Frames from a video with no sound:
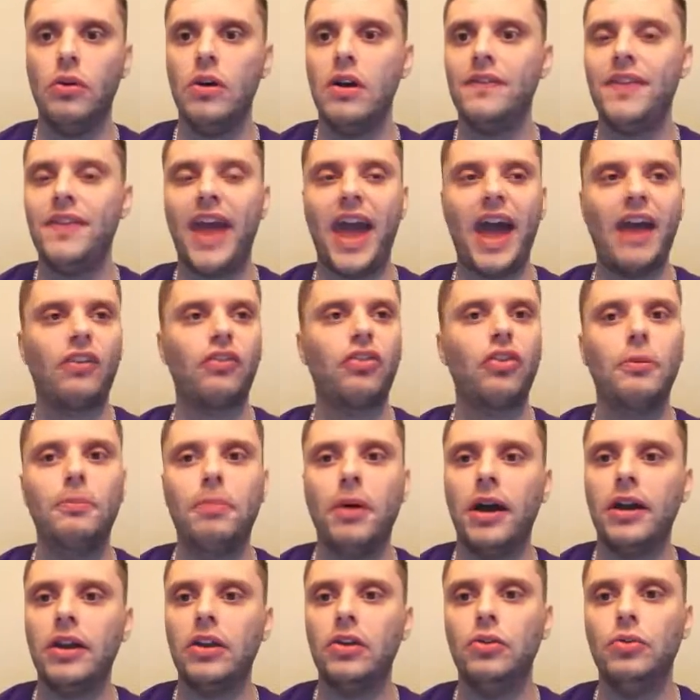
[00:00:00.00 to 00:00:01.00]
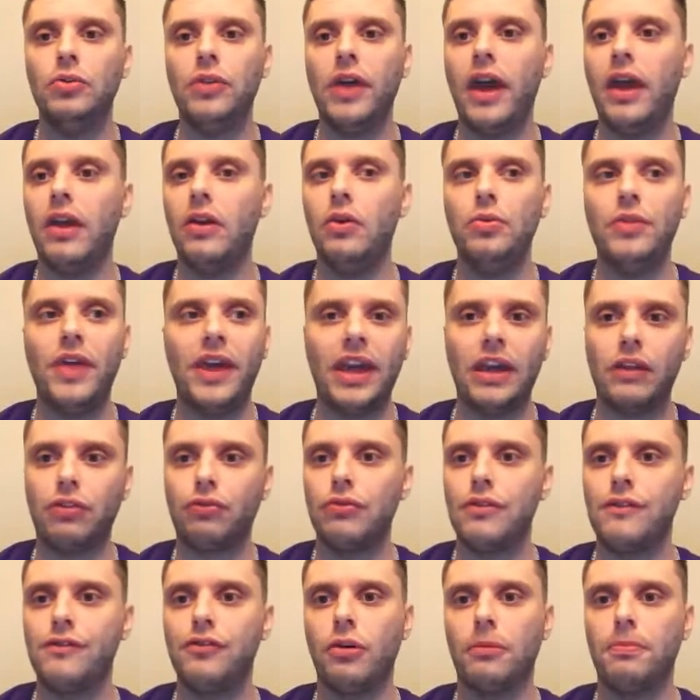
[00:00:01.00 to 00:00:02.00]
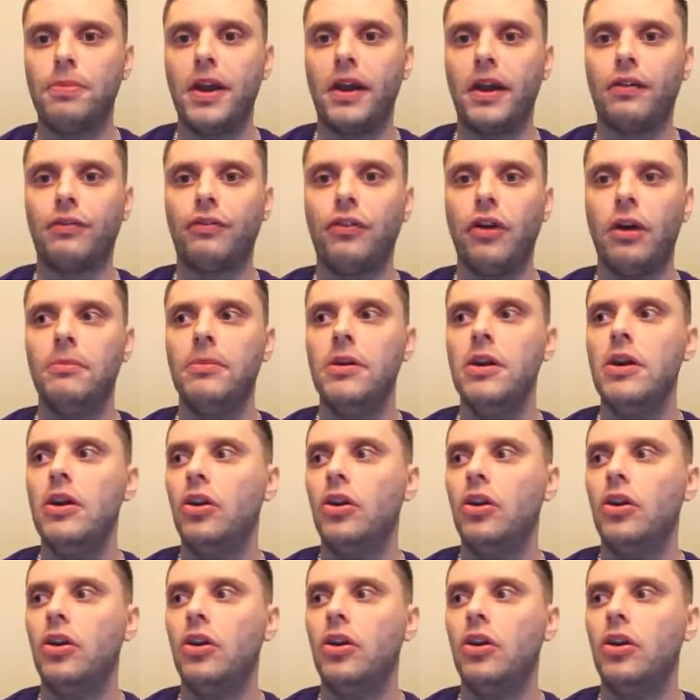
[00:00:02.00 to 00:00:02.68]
They ask their buddy who they get 3, 4 picks from.